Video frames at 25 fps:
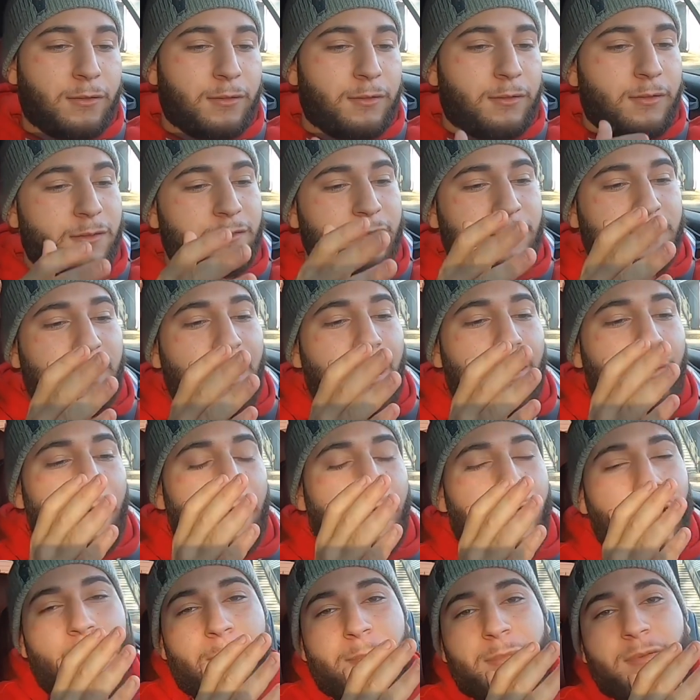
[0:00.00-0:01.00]
This is how
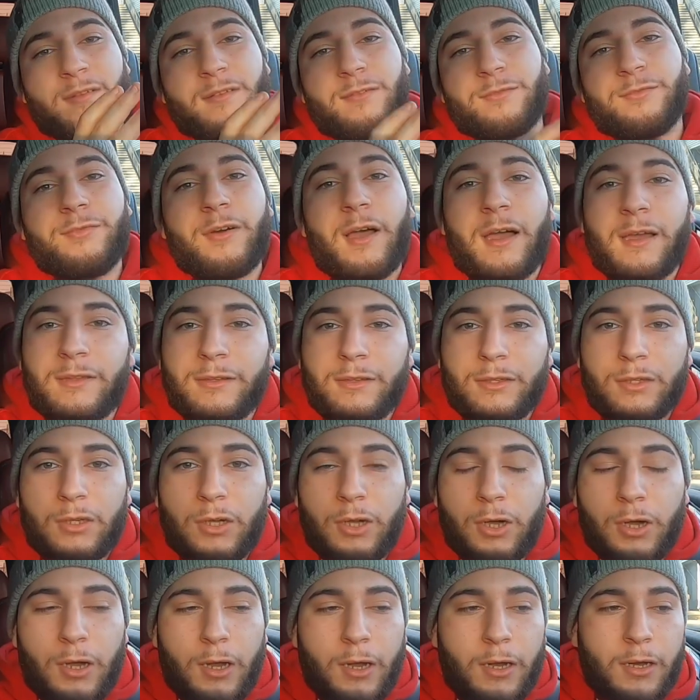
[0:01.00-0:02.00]
I happen to find the
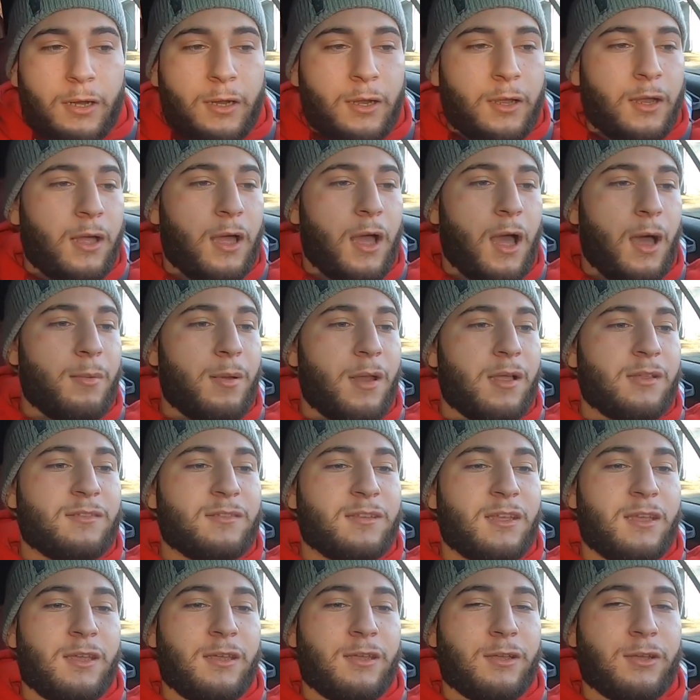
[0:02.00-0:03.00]
car. I'm not
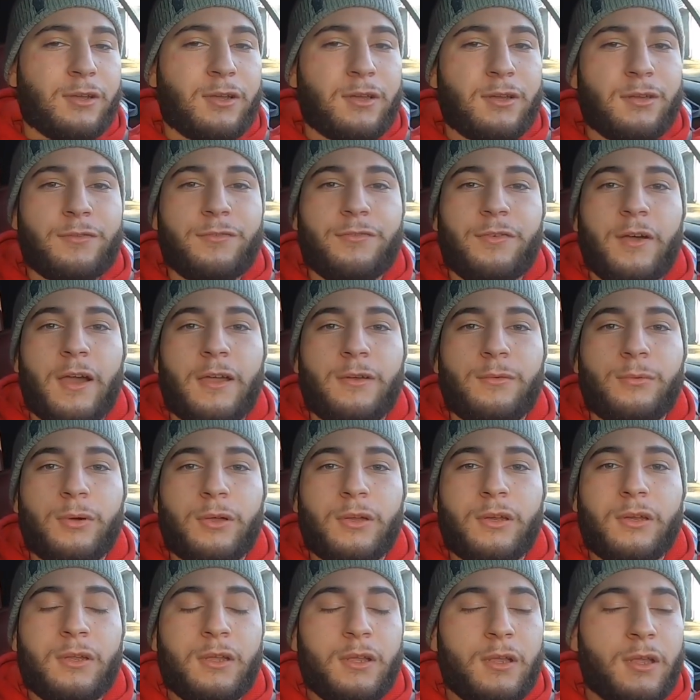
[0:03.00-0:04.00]
saying you're gonna find
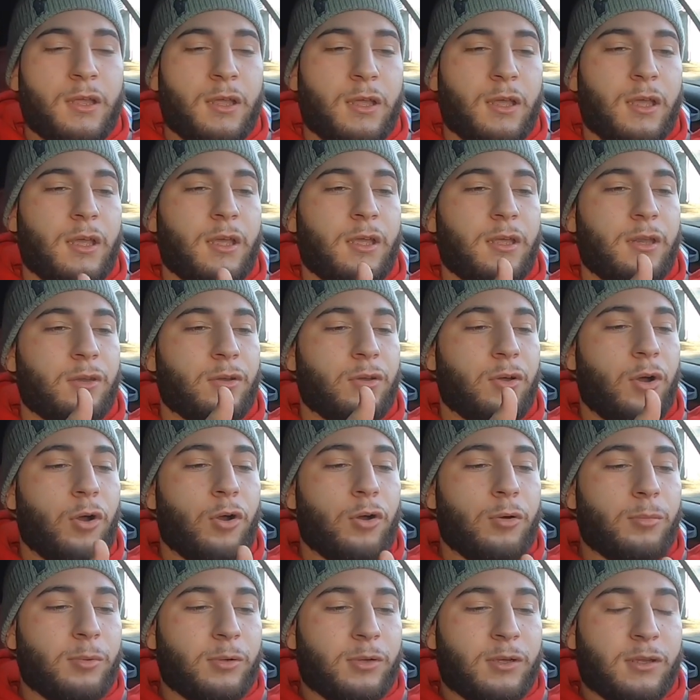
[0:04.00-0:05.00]
one in
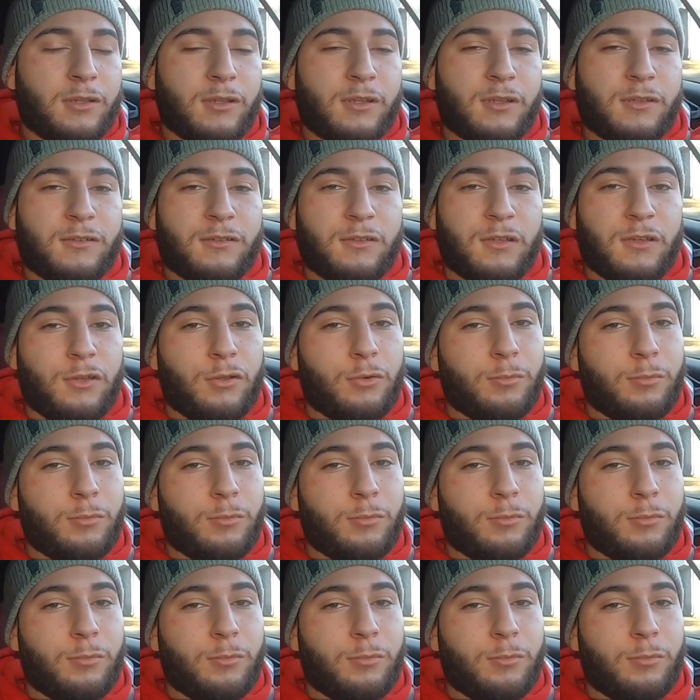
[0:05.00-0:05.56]
horrible condition.